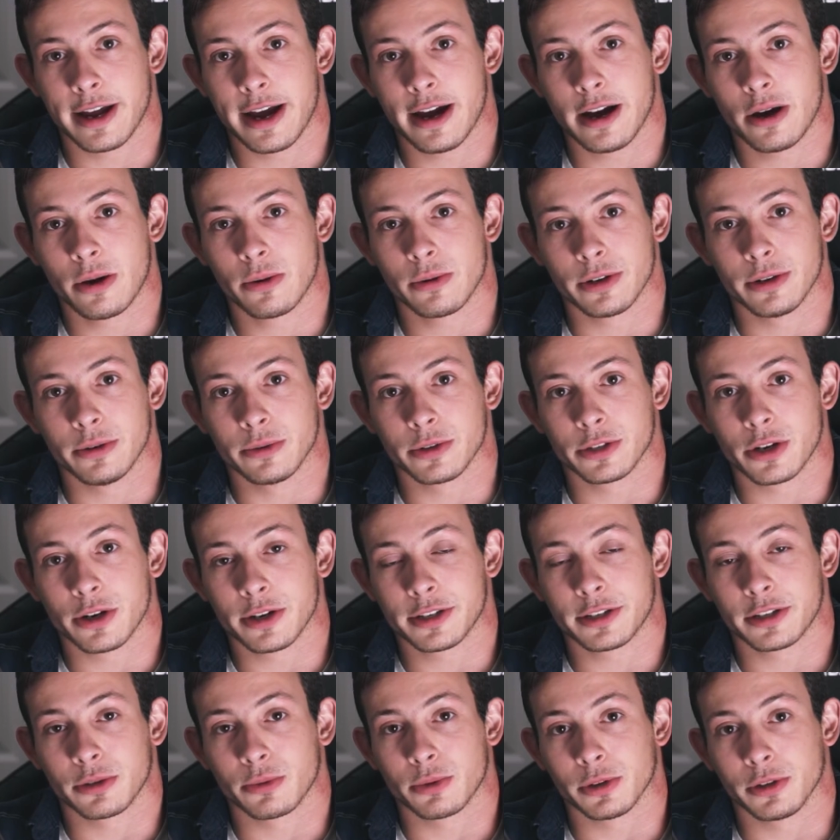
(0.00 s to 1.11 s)
out. It was
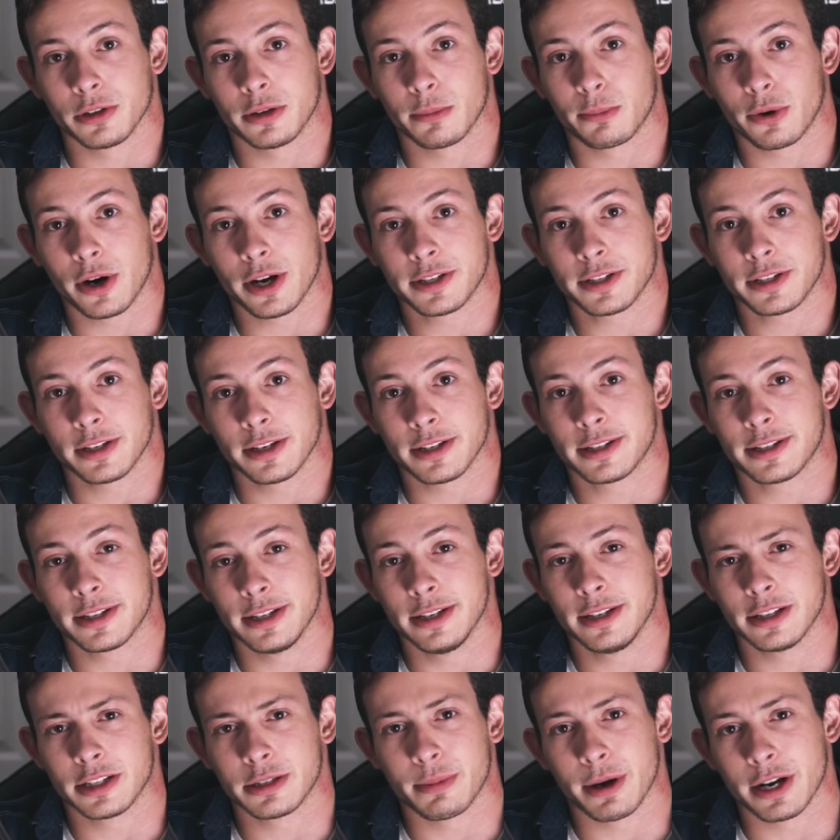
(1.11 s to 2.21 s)
honestly really depressing to see,
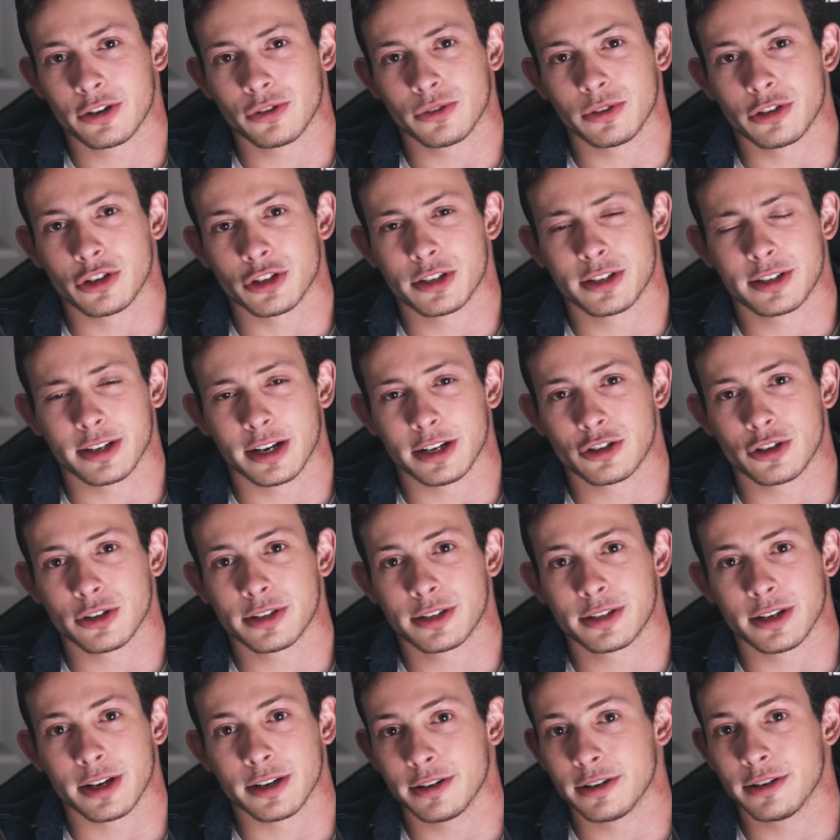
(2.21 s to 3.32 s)
especially just such a
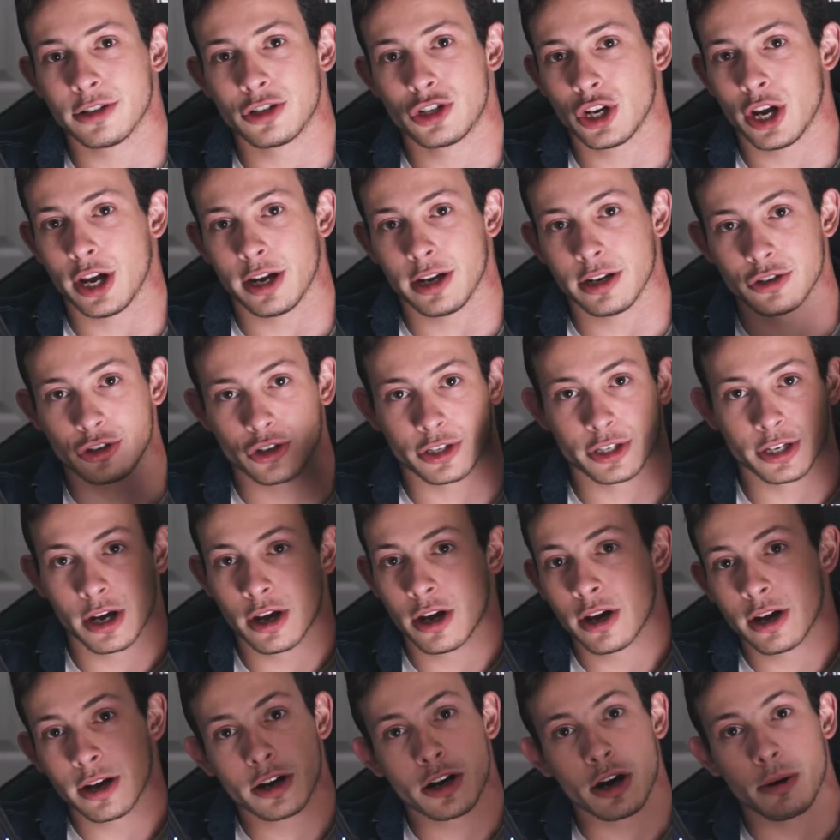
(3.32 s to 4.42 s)
sudden change, just
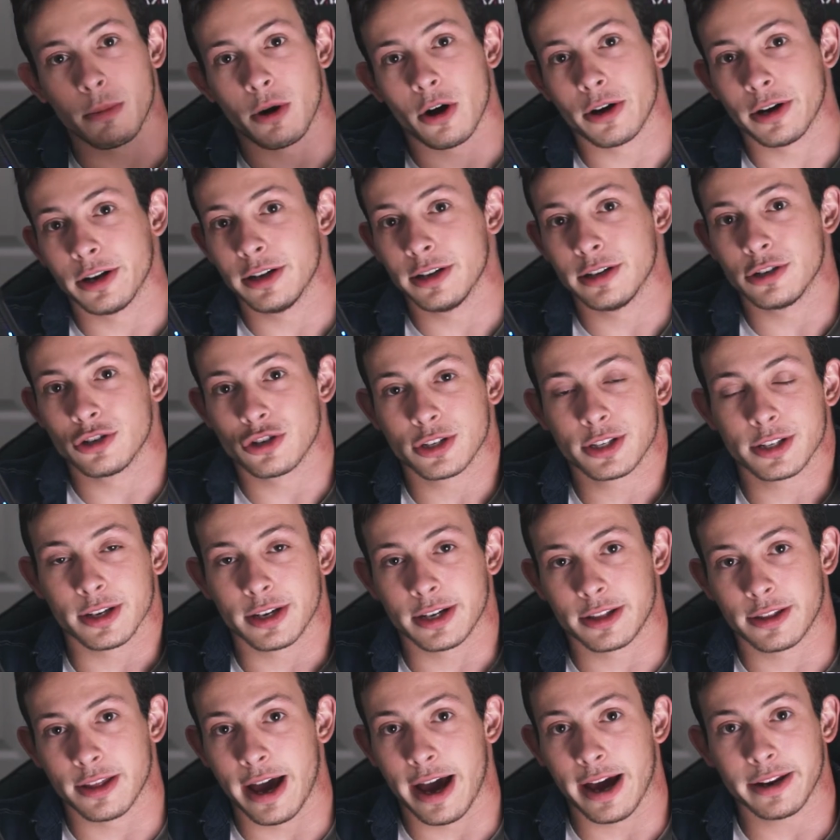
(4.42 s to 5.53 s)
come on in just
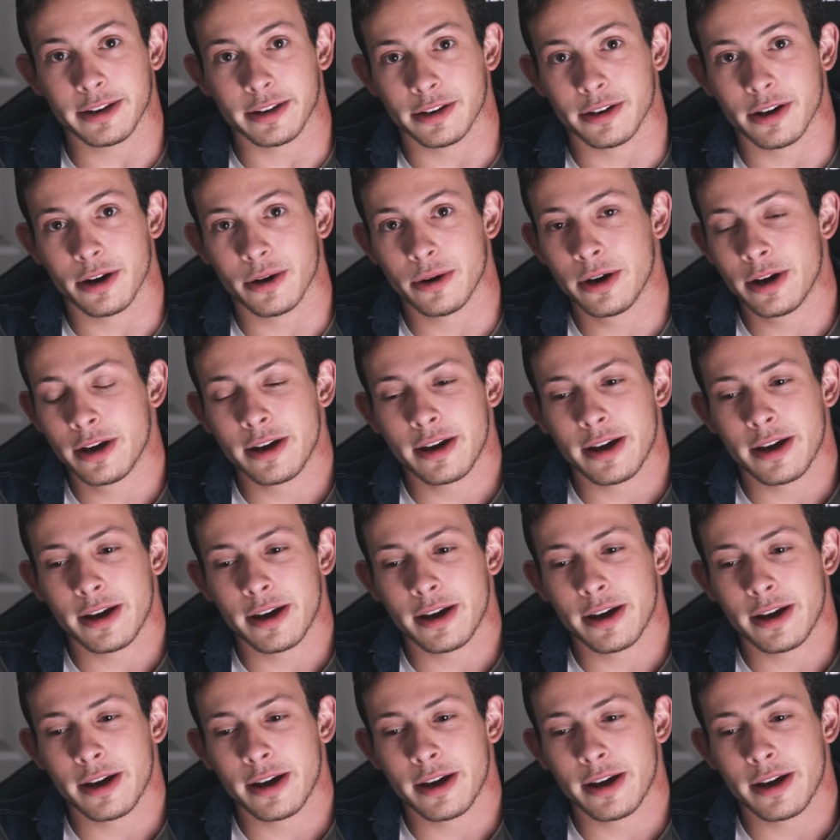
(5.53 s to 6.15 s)
like that, you know?